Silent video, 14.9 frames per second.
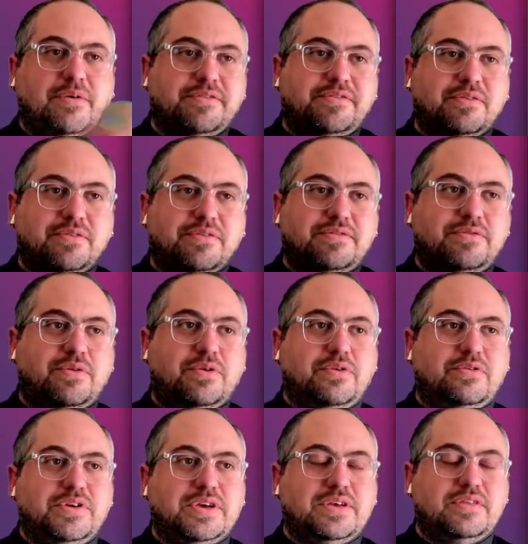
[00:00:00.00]
results
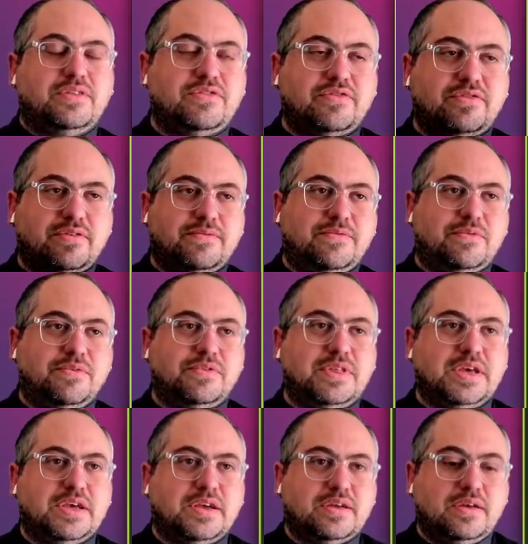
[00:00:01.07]
totally, just the full
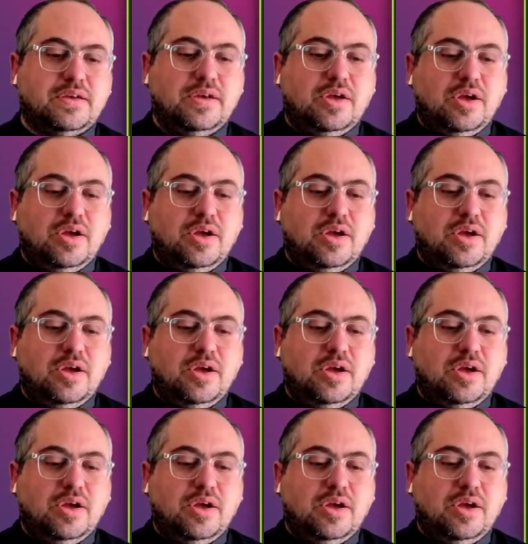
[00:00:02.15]
thing,